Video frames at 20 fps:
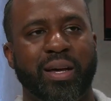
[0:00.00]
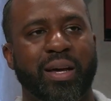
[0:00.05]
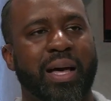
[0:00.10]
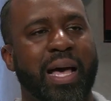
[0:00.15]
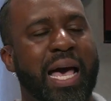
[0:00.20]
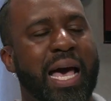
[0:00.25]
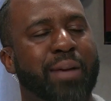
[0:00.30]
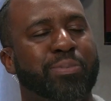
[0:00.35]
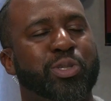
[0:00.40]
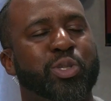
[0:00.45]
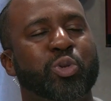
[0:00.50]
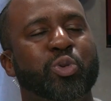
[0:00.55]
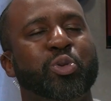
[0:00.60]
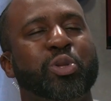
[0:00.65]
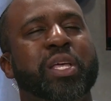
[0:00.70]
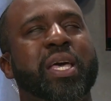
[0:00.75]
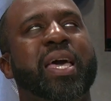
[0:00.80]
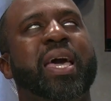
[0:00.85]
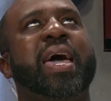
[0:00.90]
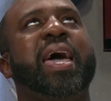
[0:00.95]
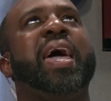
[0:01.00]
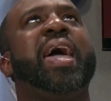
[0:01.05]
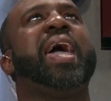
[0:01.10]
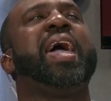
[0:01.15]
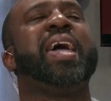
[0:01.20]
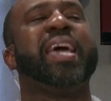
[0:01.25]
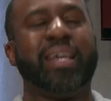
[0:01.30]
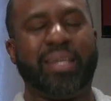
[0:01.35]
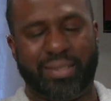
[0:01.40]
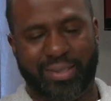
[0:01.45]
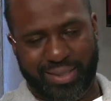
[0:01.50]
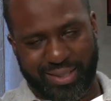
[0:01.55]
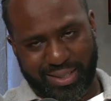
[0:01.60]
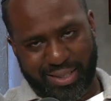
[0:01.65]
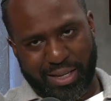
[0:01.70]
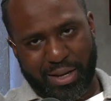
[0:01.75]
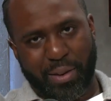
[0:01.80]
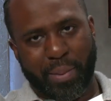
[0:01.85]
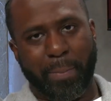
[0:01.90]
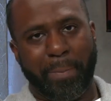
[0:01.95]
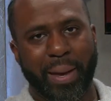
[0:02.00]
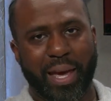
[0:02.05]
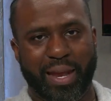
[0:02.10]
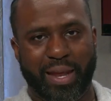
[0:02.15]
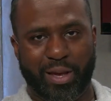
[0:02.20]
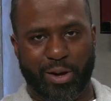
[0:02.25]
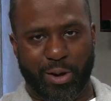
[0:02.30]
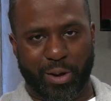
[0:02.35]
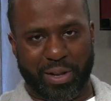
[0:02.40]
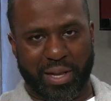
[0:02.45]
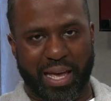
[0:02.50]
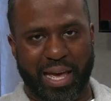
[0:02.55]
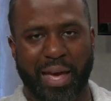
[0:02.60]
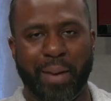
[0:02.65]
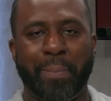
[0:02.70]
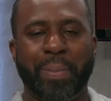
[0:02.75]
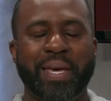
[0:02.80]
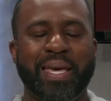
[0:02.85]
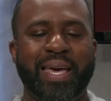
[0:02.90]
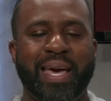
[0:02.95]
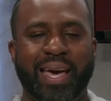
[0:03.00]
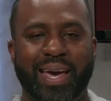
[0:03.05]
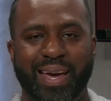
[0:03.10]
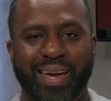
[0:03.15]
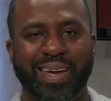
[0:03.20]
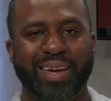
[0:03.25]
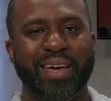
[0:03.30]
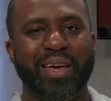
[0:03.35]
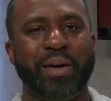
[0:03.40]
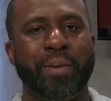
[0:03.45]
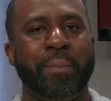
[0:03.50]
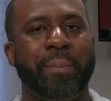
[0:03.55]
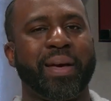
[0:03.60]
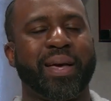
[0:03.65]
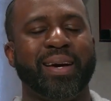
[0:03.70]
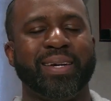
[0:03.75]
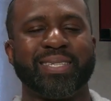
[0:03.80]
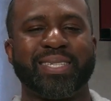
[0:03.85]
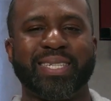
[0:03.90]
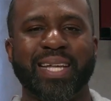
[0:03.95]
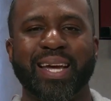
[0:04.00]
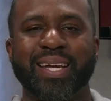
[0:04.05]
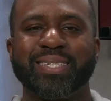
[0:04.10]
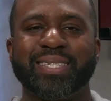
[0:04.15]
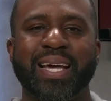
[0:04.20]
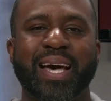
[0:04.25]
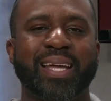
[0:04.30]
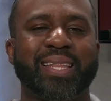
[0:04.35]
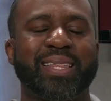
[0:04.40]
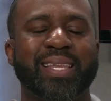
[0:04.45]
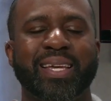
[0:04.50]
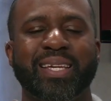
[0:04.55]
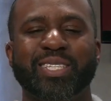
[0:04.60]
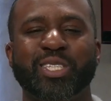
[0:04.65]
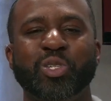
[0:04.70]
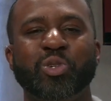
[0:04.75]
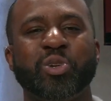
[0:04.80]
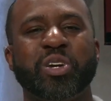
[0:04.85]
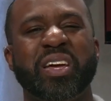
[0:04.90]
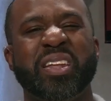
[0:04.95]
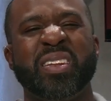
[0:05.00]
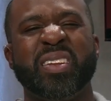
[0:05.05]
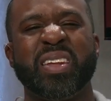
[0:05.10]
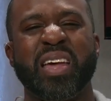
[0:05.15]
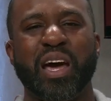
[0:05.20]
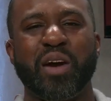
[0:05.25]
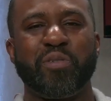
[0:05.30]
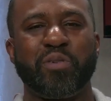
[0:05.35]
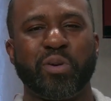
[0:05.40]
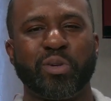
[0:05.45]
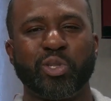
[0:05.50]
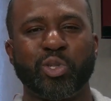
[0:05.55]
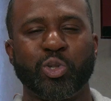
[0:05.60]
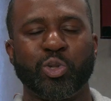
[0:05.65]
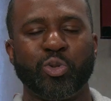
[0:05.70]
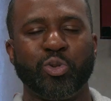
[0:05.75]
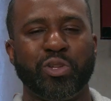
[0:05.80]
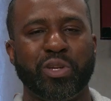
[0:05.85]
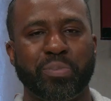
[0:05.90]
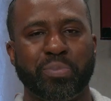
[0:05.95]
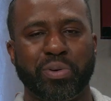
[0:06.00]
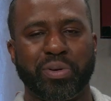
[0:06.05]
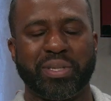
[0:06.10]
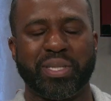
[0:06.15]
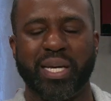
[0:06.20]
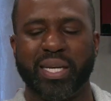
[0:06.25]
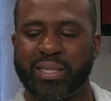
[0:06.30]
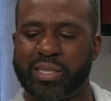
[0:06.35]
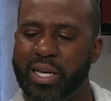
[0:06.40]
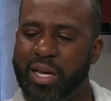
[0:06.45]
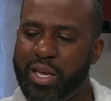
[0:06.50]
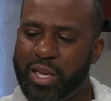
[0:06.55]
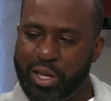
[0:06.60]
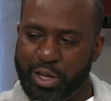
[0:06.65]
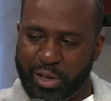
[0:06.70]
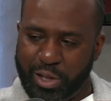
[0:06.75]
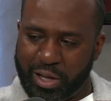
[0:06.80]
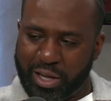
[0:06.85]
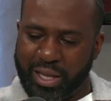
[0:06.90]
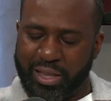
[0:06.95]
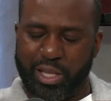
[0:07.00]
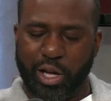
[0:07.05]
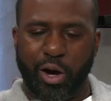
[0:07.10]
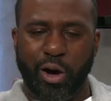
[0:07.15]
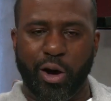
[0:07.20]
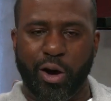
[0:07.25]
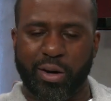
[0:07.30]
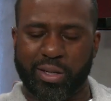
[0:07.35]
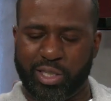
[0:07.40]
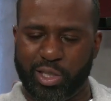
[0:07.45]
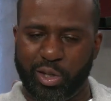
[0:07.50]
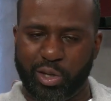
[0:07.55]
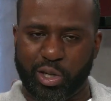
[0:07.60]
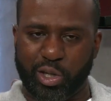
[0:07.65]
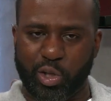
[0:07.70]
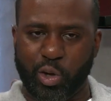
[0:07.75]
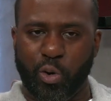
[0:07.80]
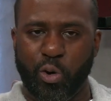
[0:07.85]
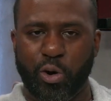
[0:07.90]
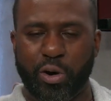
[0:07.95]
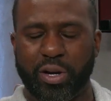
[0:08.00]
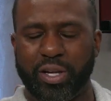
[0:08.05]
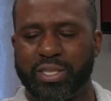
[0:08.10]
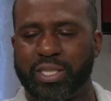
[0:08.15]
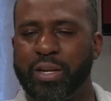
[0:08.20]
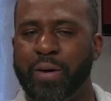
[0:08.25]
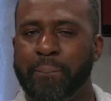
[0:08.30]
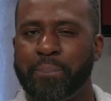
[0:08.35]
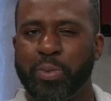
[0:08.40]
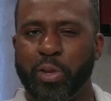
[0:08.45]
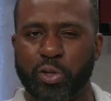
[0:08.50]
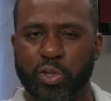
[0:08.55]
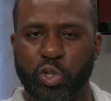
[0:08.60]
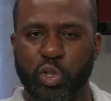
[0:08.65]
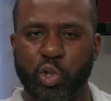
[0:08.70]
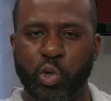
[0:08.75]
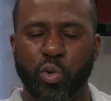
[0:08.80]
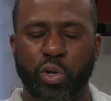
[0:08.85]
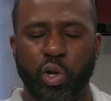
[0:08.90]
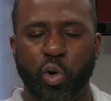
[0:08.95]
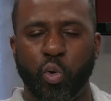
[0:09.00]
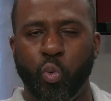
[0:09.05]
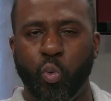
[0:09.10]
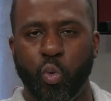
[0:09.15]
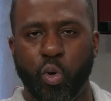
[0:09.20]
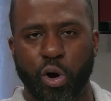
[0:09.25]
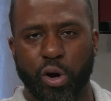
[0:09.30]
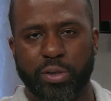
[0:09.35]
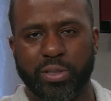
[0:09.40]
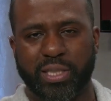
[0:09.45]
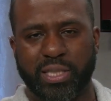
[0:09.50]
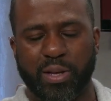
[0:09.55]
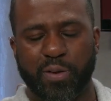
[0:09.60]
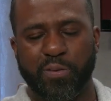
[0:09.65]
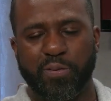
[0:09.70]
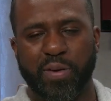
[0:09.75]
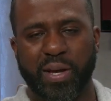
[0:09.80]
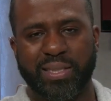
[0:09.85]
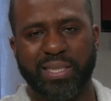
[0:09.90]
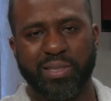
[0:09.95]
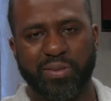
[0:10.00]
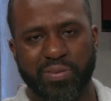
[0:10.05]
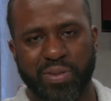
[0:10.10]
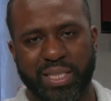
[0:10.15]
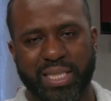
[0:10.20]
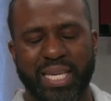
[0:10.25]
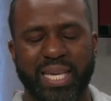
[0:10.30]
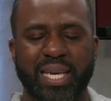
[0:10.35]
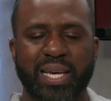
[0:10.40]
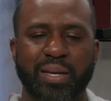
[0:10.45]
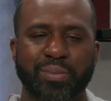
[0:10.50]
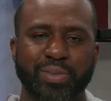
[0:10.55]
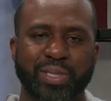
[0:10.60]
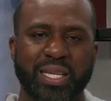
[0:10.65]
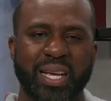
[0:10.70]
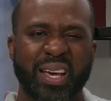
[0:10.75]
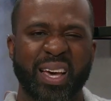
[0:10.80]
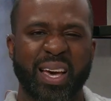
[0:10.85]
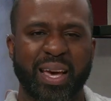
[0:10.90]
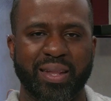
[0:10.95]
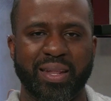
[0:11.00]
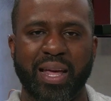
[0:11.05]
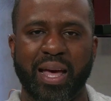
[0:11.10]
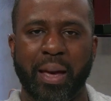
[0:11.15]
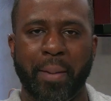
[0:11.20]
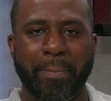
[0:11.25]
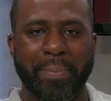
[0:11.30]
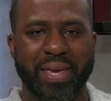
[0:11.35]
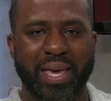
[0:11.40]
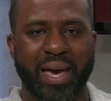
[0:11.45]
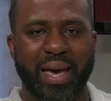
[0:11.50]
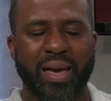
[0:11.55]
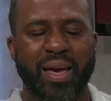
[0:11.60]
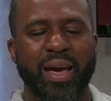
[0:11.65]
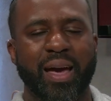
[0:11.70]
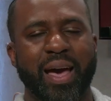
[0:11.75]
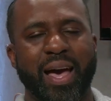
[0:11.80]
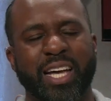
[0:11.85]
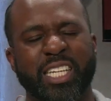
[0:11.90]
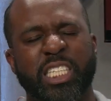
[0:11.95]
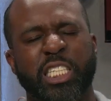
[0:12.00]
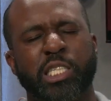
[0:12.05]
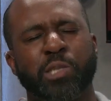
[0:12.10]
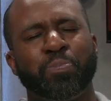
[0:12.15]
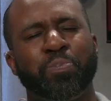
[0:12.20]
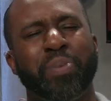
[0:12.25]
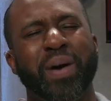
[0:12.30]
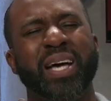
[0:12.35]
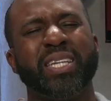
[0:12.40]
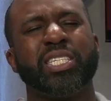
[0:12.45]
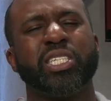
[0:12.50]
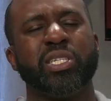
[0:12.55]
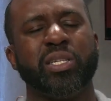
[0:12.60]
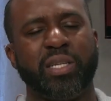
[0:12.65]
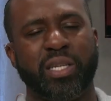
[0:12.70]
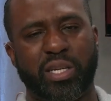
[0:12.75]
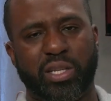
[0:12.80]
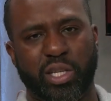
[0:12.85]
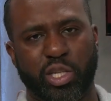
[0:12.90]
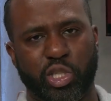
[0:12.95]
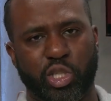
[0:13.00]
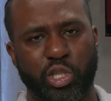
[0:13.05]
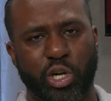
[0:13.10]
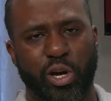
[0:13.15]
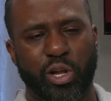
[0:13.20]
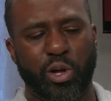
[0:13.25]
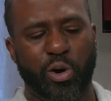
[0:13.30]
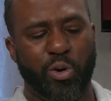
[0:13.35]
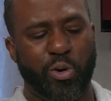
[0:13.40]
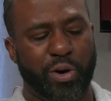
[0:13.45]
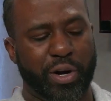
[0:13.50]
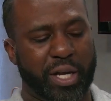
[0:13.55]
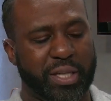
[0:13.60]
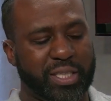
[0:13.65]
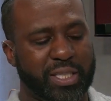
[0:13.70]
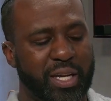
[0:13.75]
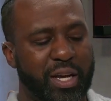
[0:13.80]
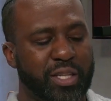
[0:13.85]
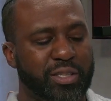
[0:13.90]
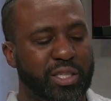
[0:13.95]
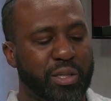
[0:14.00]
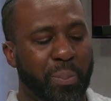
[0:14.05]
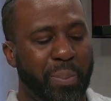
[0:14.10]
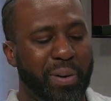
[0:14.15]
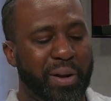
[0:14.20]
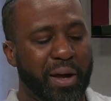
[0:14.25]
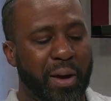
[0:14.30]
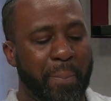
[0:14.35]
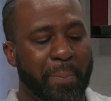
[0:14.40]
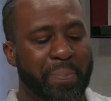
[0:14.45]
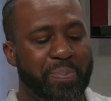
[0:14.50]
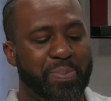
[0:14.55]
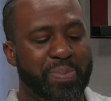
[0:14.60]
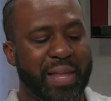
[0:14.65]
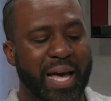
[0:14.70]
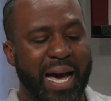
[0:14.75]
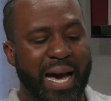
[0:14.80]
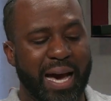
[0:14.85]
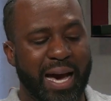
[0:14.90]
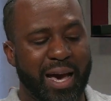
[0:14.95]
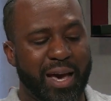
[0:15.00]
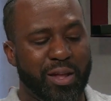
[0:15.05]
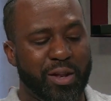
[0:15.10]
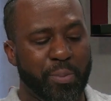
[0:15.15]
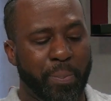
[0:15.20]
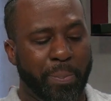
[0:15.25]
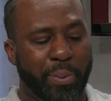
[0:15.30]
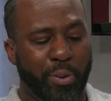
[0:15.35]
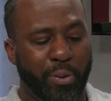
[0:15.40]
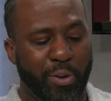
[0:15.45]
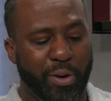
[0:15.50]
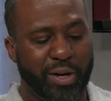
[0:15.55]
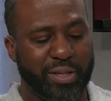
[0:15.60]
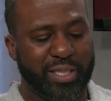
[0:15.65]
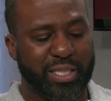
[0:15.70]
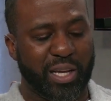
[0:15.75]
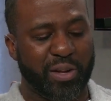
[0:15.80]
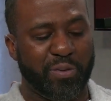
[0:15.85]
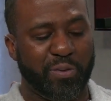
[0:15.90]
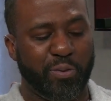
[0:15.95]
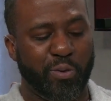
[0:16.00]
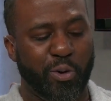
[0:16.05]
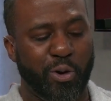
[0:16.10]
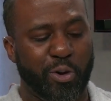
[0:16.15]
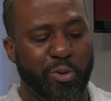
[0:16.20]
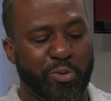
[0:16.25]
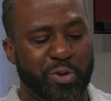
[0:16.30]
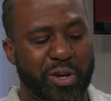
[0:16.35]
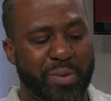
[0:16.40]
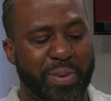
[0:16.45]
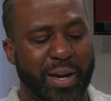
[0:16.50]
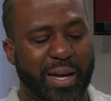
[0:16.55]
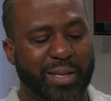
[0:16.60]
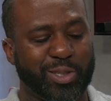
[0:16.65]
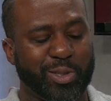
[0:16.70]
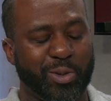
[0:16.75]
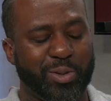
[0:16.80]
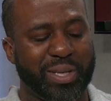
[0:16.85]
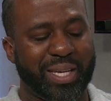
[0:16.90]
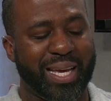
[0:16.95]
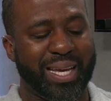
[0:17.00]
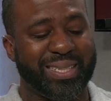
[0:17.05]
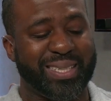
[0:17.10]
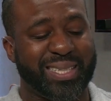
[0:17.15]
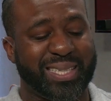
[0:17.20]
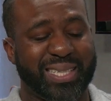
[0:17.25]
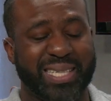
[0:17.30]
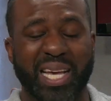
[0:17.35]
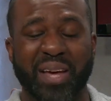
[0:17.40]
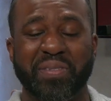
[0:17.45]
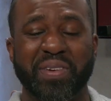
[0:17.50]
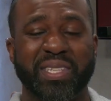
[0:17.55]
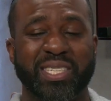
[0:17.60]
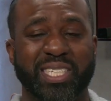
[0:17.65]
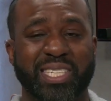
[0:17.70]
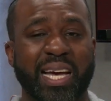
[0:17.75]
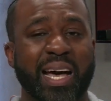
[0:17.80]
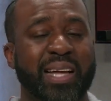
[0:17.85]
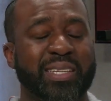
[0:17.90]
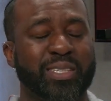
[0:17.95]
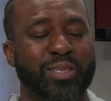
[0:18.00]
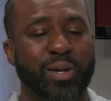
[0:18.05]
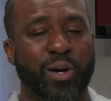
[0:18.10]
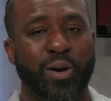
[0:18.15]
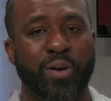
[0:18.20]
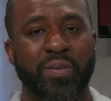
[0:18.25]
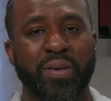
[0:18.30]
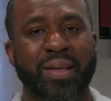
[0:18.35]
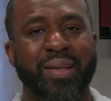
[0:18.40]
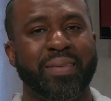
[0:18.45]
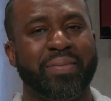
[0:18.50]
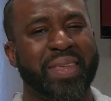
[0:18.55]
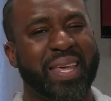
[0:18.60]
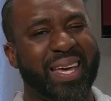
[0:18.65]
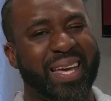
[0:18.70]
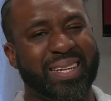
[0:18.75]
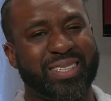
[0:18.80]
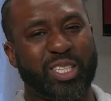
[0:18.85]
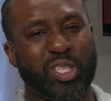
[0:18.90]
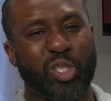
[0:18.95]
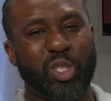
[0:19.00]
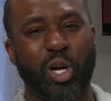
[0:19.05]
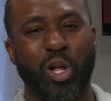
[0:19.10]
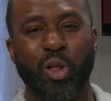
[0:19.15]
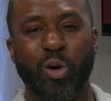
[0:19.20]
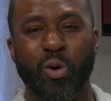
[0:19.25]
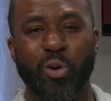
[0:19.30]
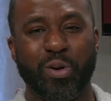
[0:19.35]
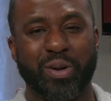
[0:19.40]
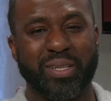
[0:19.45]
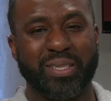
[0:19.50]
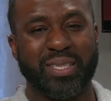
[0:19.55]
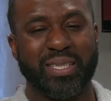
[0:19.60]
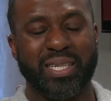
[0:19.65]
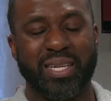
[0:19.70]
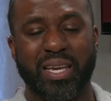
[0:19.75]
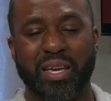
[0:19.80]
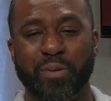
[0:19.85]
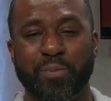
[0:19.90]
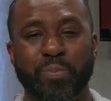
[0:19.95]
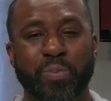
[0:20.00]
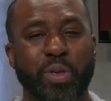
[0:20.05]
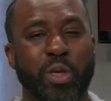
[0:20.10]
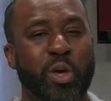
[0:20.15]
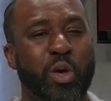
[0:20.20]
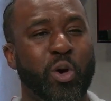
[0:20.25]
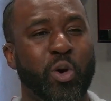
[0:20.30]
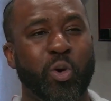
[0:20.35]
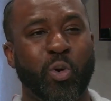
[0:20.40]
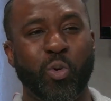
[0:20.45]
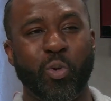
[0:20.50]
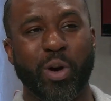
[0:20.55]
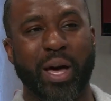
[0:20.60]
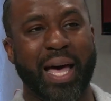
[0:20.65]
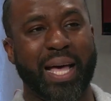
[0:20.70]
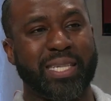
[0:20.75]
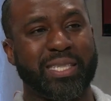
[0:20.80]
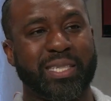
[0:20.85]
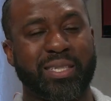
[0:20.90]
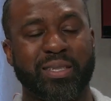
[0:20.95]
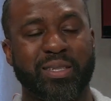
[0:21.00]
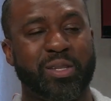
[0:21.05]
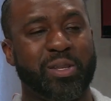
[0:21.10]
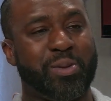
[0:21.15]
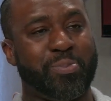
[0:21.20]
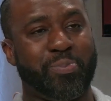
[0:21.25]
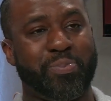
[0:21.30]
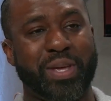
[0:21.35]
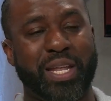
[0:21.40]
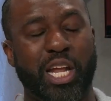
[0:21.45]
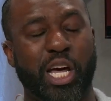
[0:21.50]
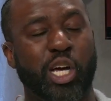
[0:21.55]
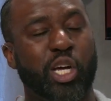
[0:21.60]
absolutely hate betting on the NBA, because things like this, you can never truly predict. You look at the Hawks, you look at the Hornets, those are two of the worst defensive teams in the NBA, especially the Charlotte Hornets. To put up 9 points and 4 rebounds, only getting 7 shots off against a Charlotte Hornets team who has been a